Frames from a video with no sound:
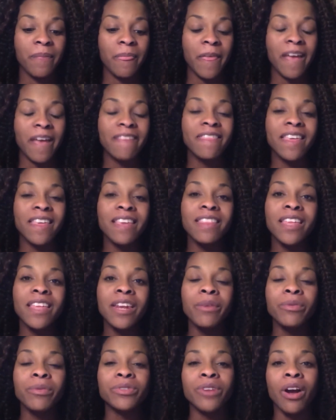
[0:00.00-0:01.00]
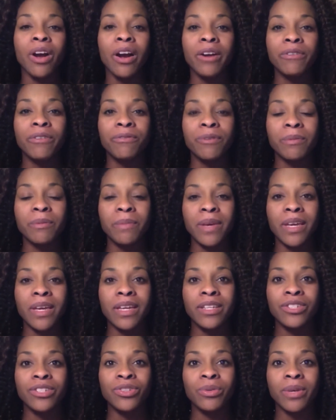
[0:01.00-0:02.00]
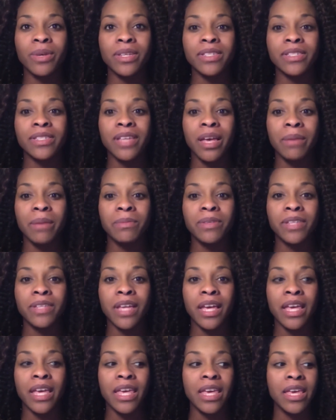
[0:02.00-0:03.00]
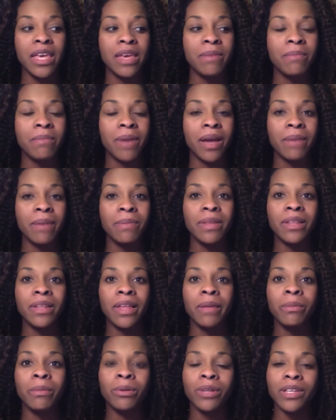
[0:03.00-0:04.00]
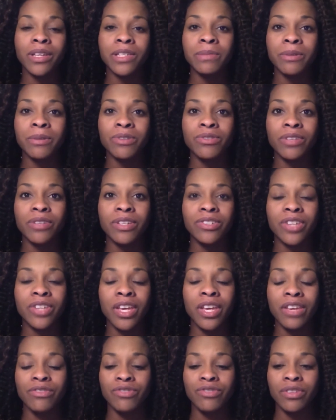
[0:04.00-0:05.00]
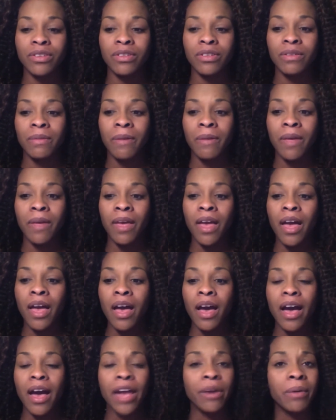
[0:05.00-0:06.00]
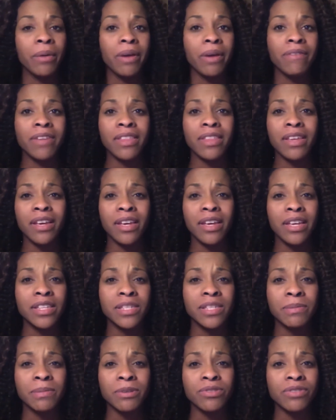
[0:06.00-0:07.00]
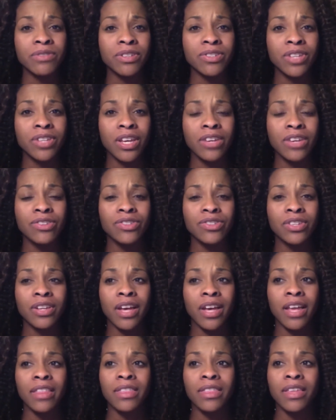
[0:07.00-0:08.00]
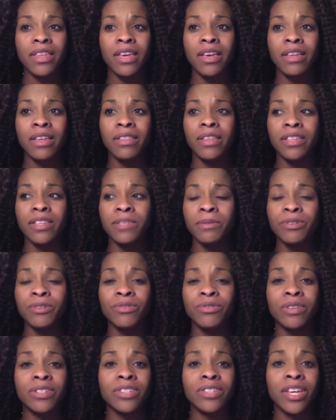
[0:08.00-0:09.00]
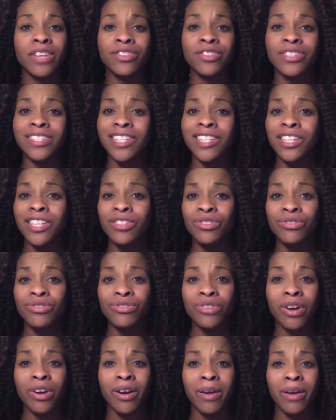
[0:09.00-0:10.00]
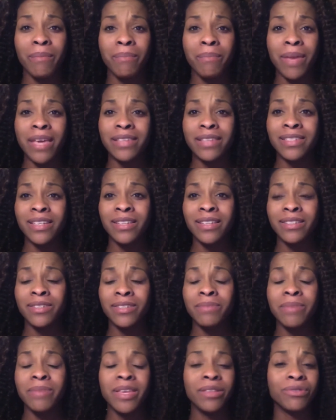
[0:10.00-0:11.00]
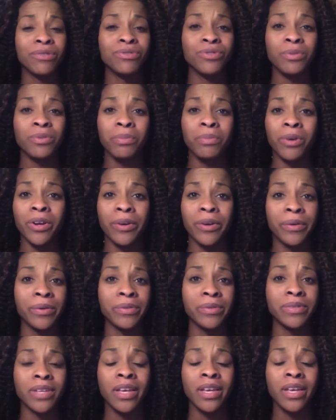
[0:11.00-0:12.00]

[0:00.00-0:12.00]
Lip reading: think that it was hard for me to accept that he might be labeled as special education. I don't have anything against special education. I think that special education teachers are amazing. To me, they're superheroes.